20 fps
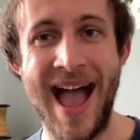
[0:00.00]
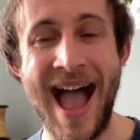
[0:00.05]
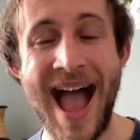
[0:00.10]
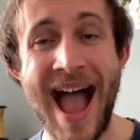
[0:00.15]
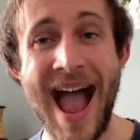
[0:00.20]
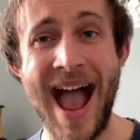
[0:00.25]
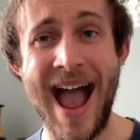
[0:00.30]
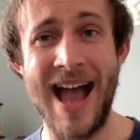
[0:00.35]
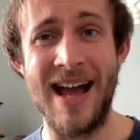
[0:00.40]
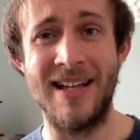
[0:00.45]

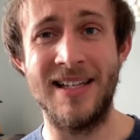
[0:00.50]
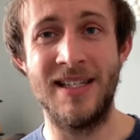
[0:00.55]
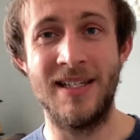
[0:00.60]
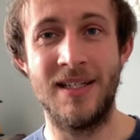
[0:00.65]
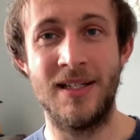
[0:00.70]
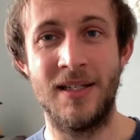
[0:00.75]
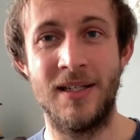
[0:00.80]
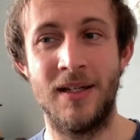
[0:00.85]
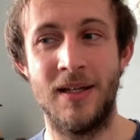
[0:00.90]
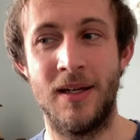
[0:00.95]

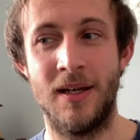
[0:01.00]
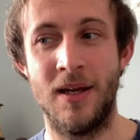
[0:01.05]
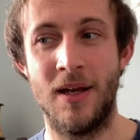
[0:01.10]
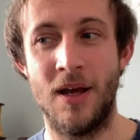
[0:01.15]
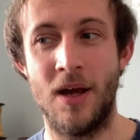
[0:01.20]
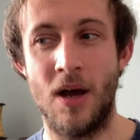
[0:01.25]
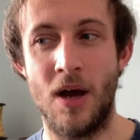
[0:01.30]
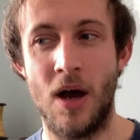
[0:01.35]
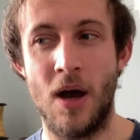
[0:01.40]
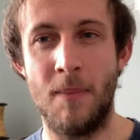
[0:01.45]
as
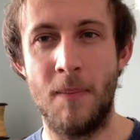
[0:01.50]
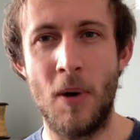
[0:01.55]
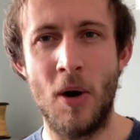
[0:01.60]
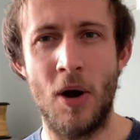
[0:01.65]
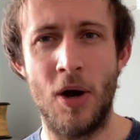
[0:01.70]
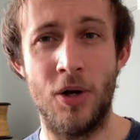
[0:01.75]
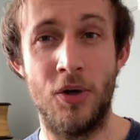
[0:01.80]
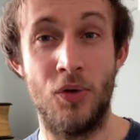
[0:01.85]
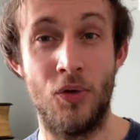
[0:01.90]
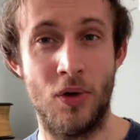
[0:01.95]
a
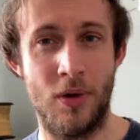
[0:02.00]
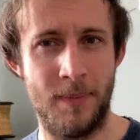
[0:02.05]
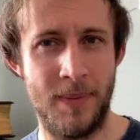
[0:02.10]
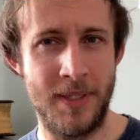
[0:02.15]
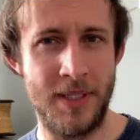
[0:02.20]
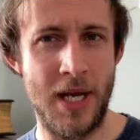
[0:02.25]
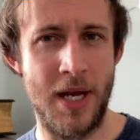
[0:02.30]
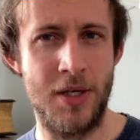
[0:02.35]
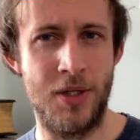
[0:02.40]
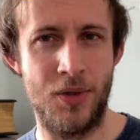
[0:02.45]
partner or a
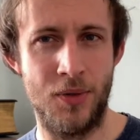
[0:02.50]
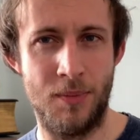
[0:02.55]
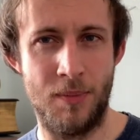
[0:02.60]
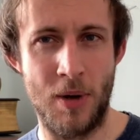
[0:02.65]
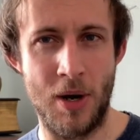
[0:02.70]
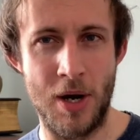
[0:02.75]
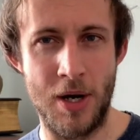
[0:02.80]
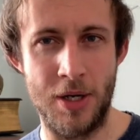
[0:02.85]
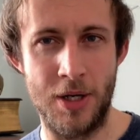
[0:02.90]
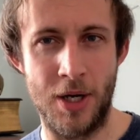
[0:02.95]
potential
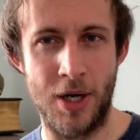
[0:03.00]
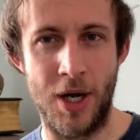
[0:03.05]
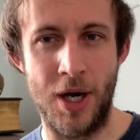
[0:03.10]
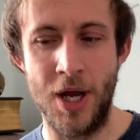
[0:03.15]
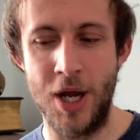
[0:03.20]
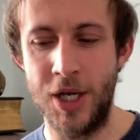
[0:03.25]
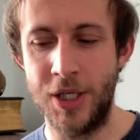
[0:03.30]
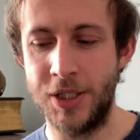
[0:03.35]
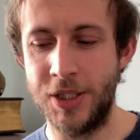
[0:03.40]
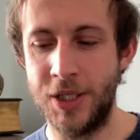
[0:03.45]
partner.
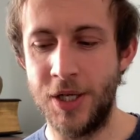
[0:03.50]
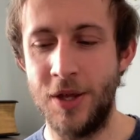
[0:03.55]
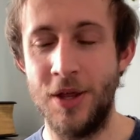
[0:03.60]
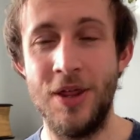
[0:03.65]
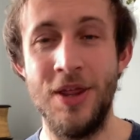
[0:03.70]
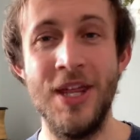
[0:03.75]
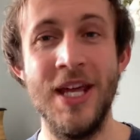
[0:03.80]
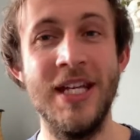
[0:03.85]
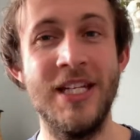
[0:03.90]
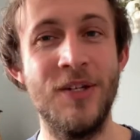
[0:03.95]
So
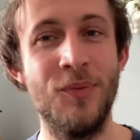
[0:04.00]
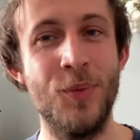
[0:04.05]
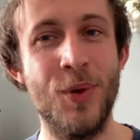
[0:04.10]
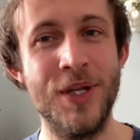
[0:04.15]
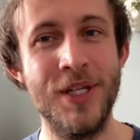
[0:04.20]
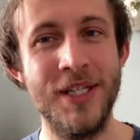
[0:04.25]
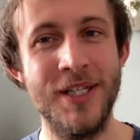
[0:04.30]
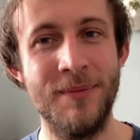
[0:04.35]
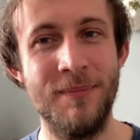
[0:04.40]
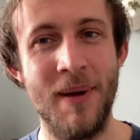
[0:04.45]
this
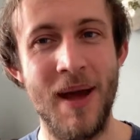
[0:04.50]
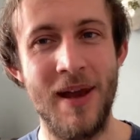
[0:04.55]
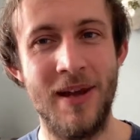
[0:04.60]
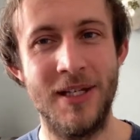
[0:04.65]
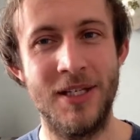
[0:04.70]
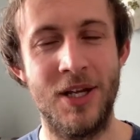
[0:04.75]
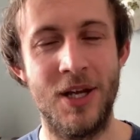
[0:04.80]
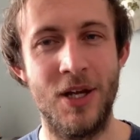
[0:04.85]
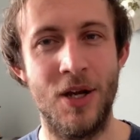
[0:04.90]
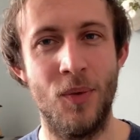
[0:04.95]
one spell
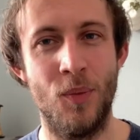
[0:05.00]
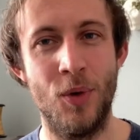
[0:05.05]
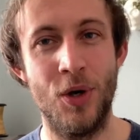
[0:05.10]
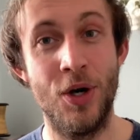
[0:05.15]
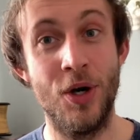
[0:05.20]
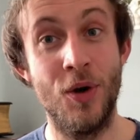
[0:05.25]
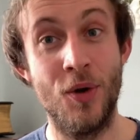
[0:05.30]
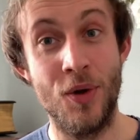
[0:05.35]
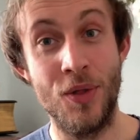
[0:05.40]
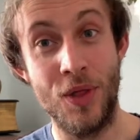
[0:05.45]
is going to
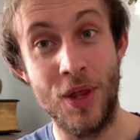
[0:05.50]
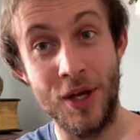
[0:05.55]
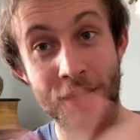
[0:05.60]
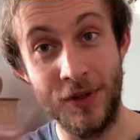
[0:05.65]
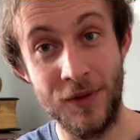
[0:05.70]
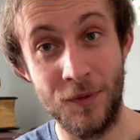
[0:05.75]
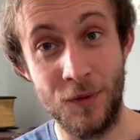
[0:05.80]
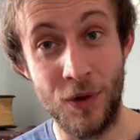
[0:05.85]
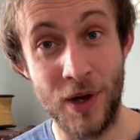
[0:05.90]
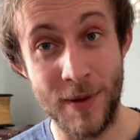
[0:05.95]
work on those
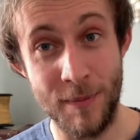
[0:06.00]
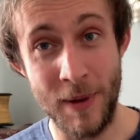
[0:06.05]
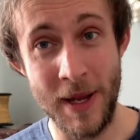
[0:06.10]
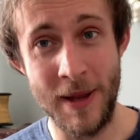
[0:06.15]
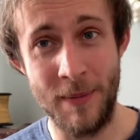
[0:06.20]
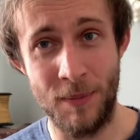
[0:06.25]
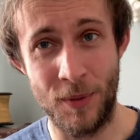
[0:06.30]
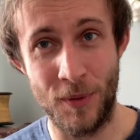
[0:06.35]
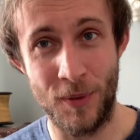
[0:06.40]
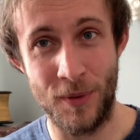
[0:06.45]
3
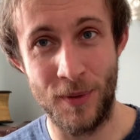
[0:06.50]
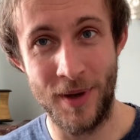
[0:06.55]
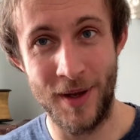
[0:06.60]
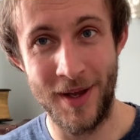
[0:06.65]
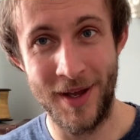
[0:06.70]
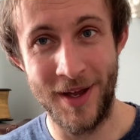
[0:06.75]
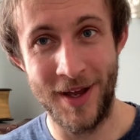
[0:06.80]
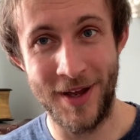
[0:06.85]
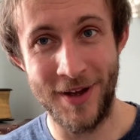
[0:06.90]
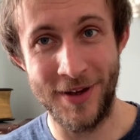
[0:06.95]
people,
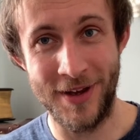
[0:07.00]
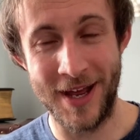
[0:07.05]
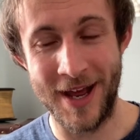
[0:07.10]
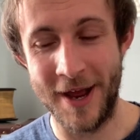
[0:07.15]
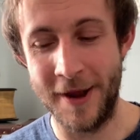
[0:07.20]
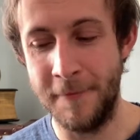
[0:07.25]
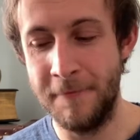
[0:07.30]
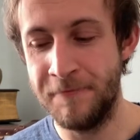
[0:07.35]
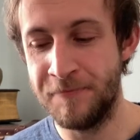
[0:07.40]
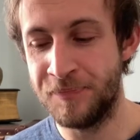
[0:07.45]

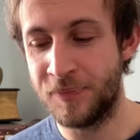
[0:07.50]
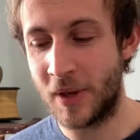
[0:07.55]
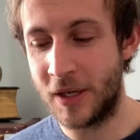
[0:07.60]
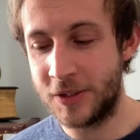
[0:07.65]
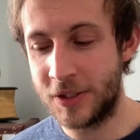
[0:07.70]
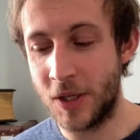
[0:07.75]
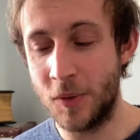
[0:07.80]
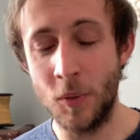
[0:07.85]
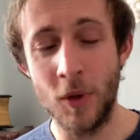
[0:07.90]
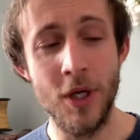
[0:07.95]
okay?
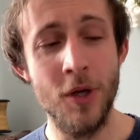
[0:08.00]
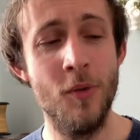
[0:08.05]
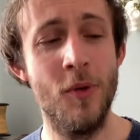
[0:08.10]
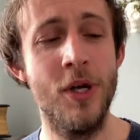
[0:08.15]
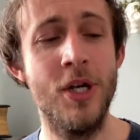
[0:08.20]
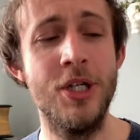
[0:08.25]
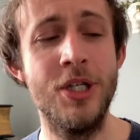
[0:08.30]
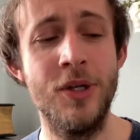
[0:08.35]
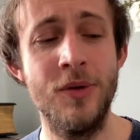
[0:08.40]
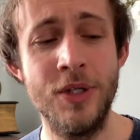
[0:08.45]
So what you
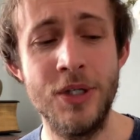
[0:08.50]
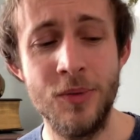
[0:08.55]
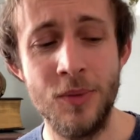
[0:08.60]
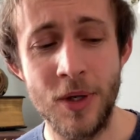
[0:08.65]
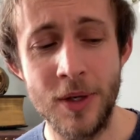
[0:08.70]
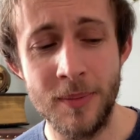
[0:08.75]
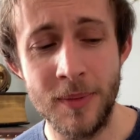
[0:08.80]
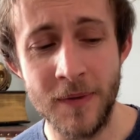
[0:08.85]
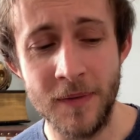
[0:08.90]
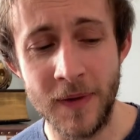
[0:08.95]
want to do is you
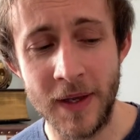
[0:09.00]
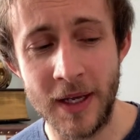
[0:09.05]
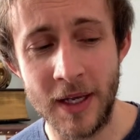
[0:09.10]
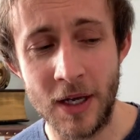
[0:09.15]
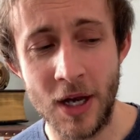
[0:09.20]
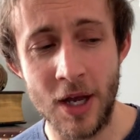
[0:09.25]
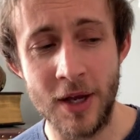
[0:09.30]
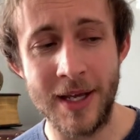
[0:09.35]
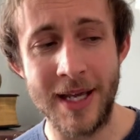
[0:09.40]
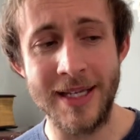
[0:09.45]
want to be
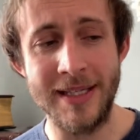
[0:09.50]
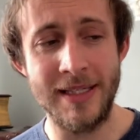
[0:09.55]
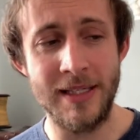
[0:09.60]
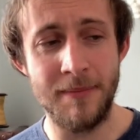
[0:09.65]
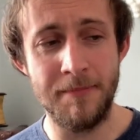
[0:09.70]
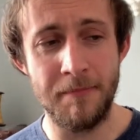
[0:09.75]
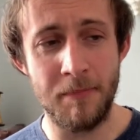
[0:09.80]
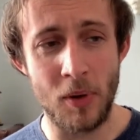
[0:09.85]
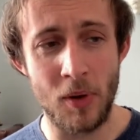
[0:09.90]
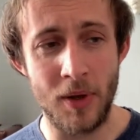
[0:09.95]
thinking, okay,
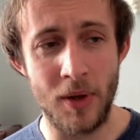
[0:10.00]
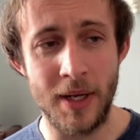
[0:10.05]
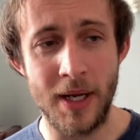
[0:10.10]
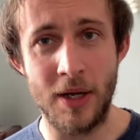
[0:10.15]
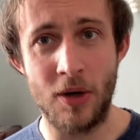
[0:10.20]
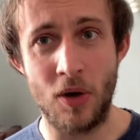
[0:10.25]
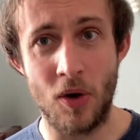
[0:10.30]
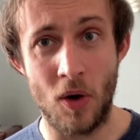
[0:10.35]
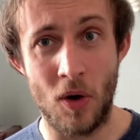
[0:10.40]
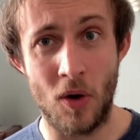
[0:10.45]
symbolic
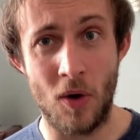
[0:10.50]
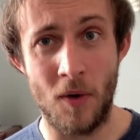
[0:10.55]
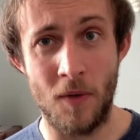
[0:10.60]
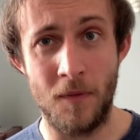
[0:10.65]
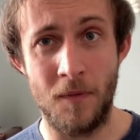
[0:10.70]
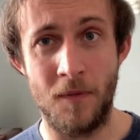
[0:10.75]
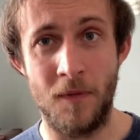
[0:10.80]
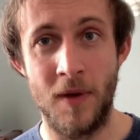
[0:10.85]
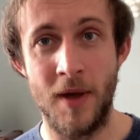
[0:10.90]
of